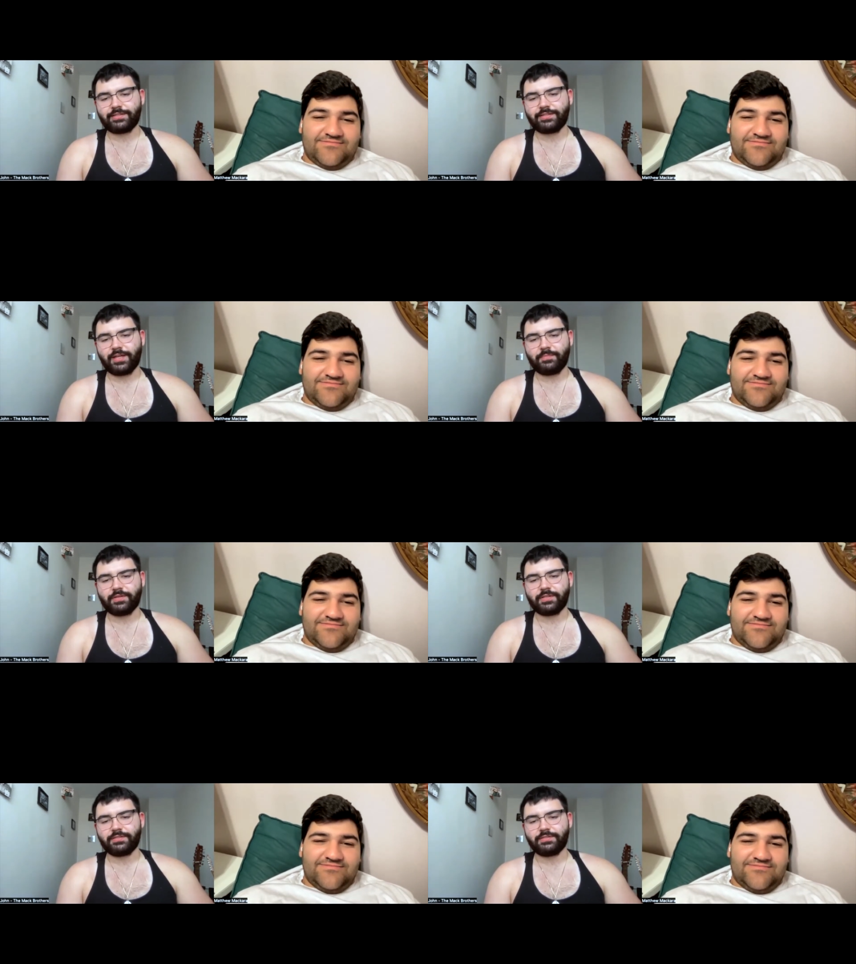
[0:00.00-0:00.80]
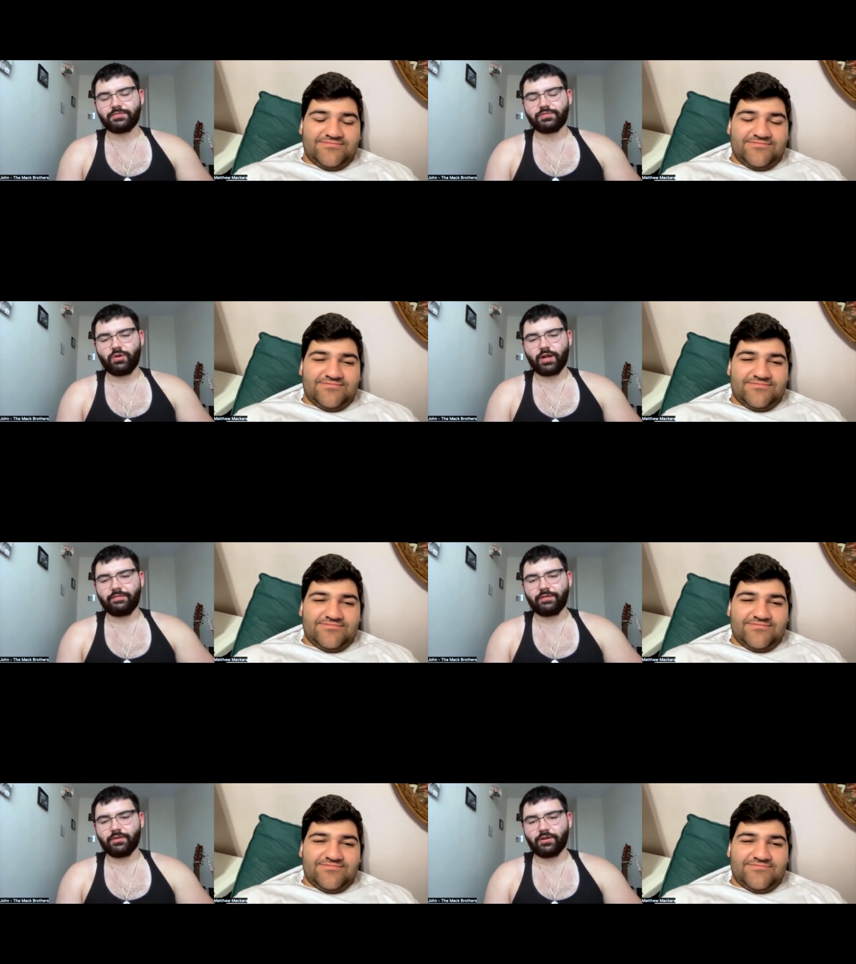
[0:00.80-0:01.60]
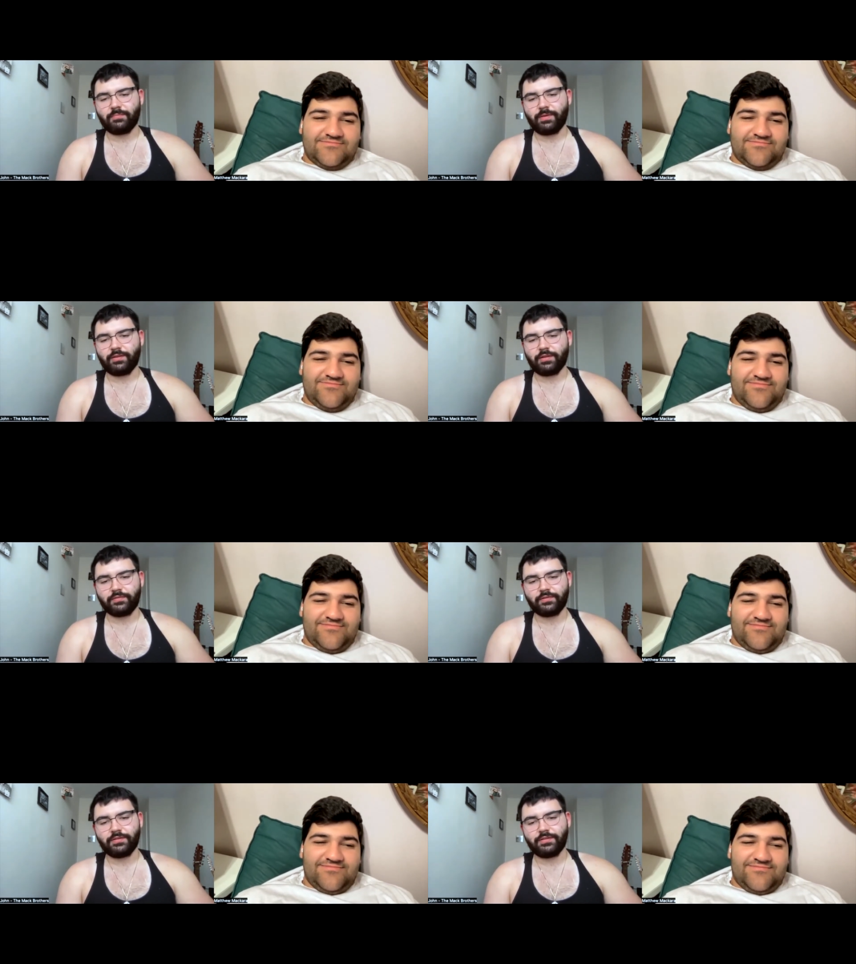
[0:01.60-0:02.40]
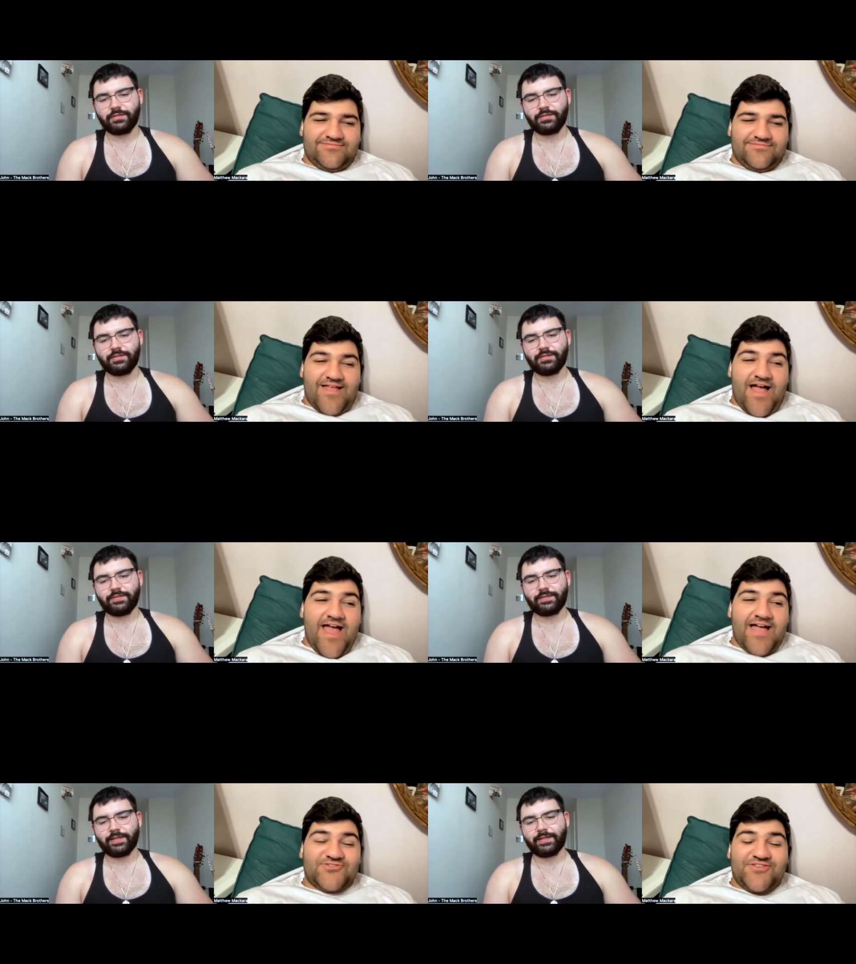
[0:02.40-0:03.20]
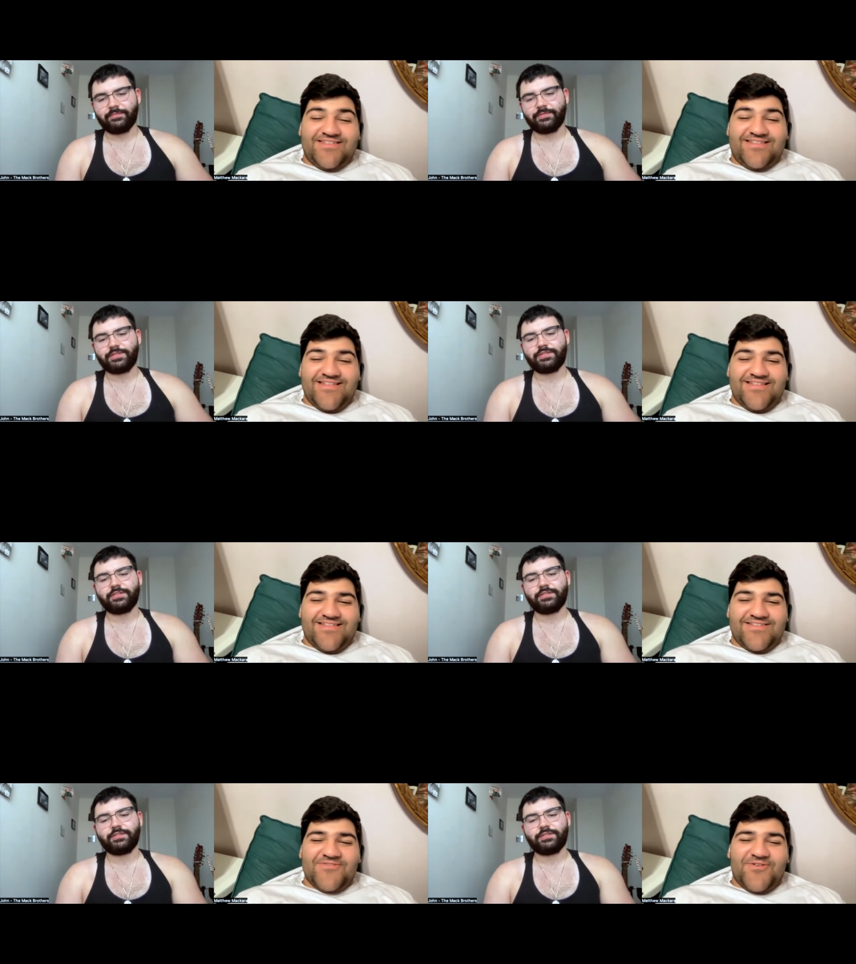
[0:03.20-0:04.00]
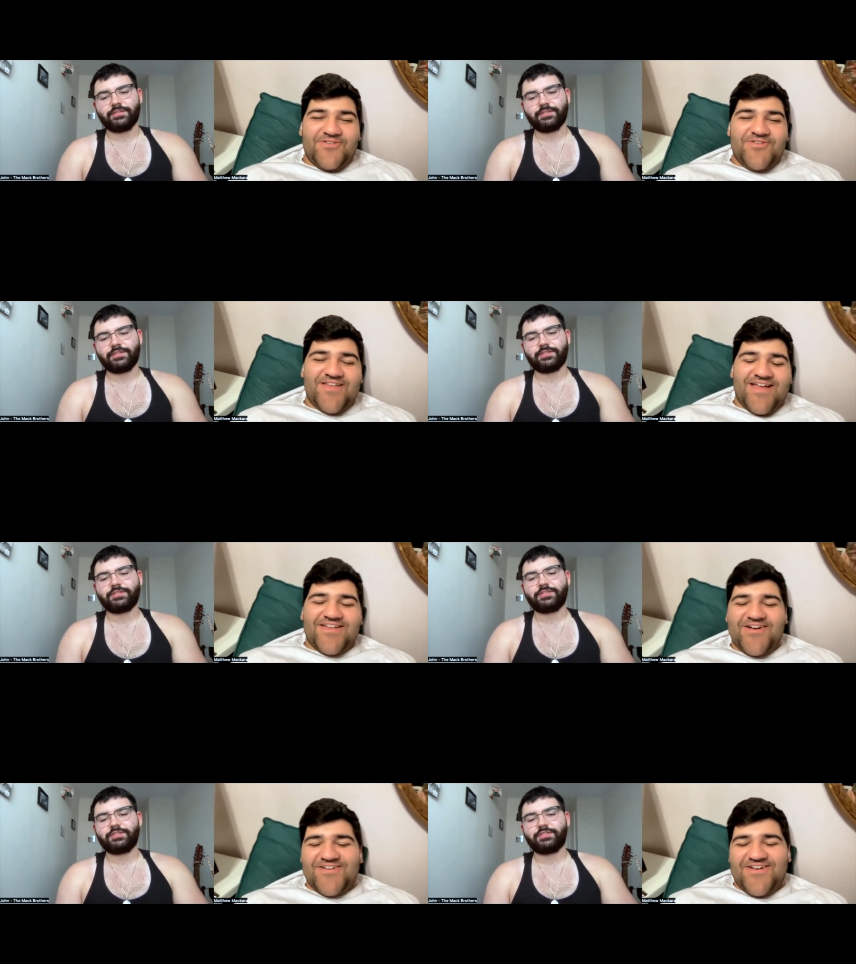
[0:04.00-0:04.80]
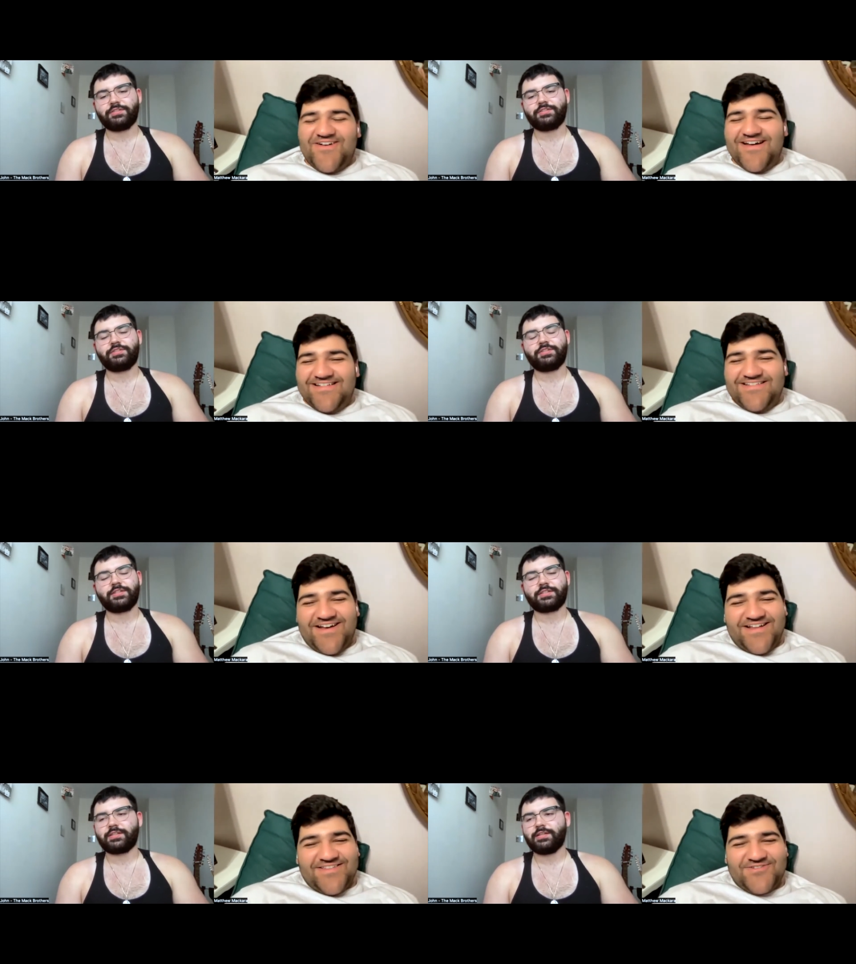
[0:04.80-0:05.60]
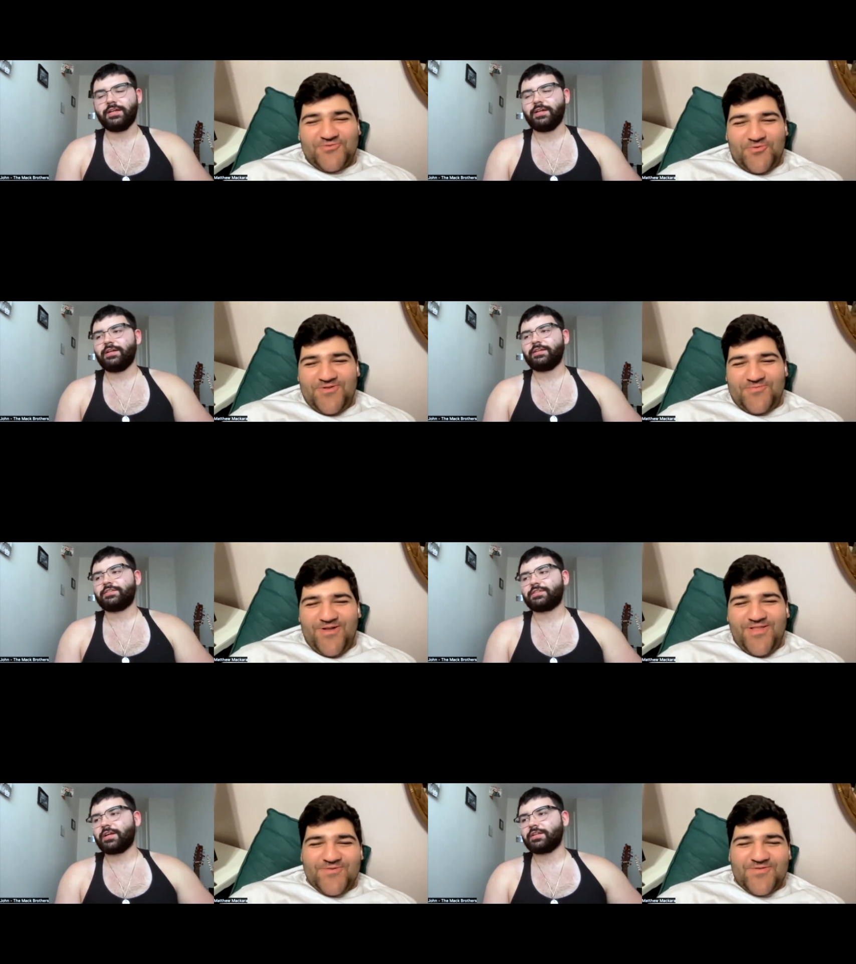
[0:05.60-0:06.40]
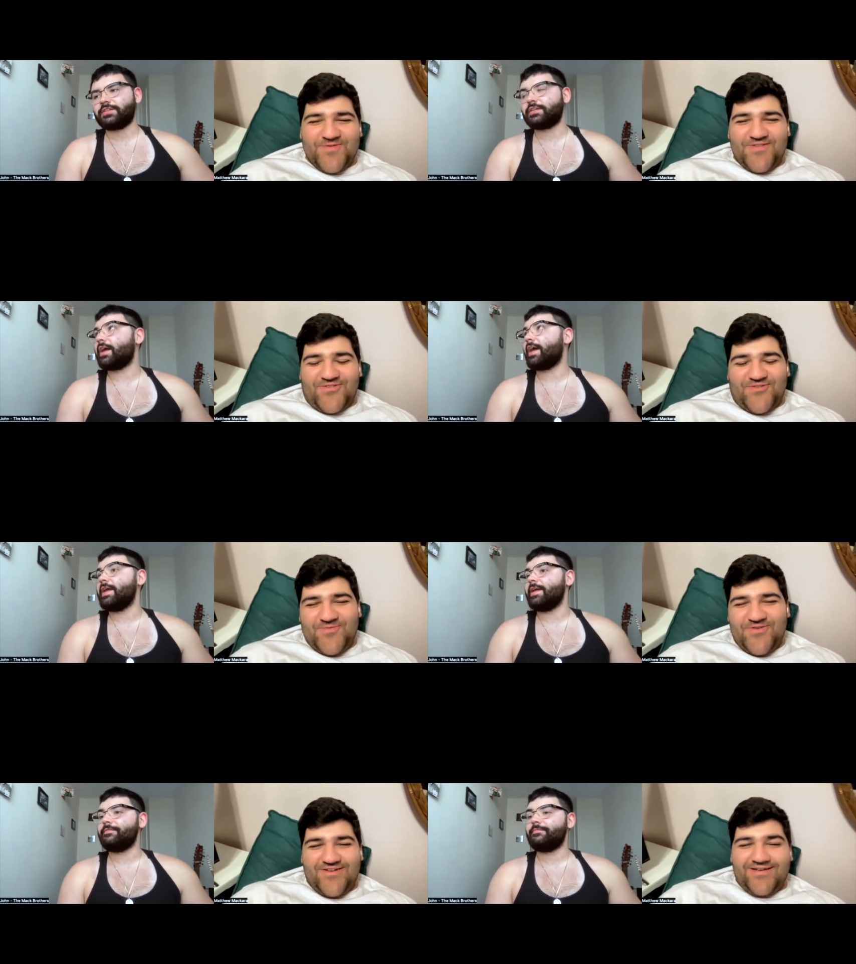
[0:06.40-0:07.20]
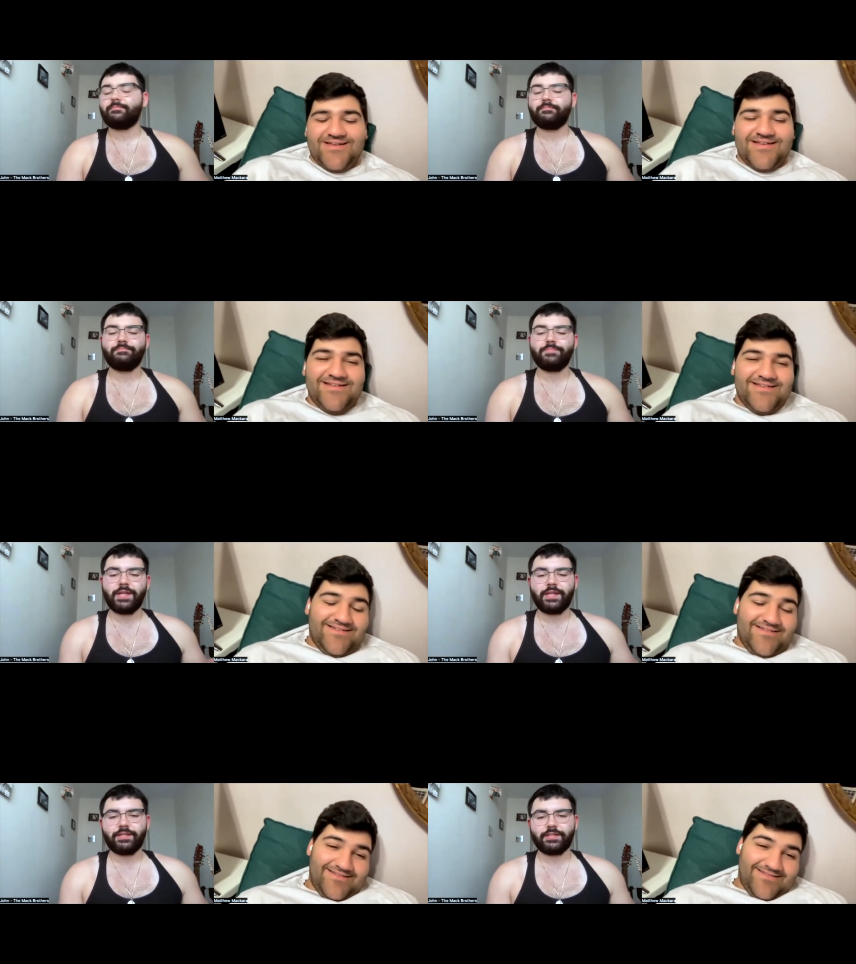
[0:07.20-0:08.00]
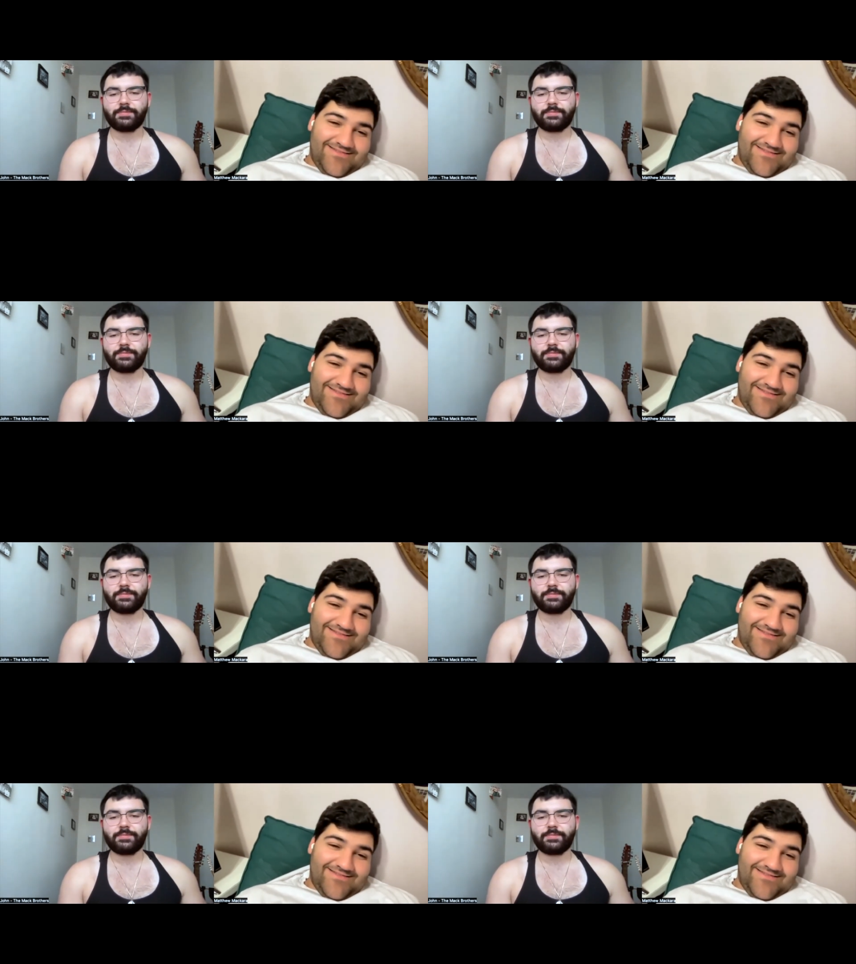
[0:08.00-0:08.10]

Speaker 1: type of song I've ever heard in my life.
Speaker 2: I like, actually well you yeah, go go ahead, John. Destroy Willow Smith music.
Speaker 1: Meaningless